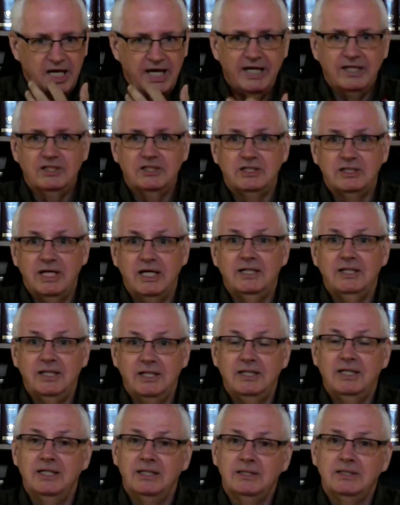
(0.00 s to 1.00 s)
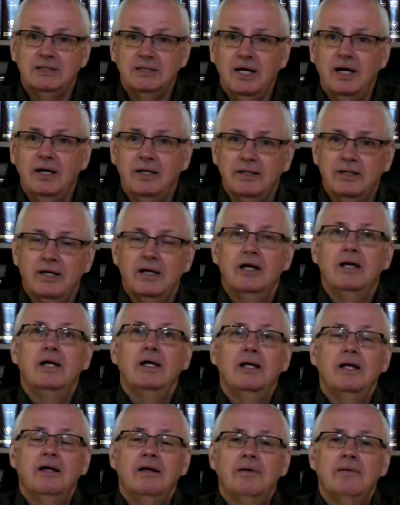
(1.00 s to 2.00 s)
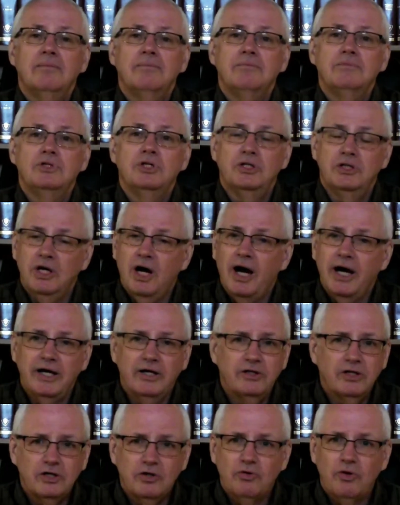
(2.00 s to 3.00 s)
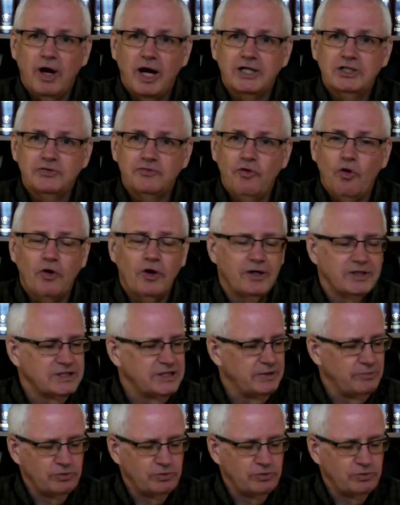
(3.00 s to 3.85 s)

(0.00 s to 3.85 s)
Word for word: in sending his son to die on the cross for us.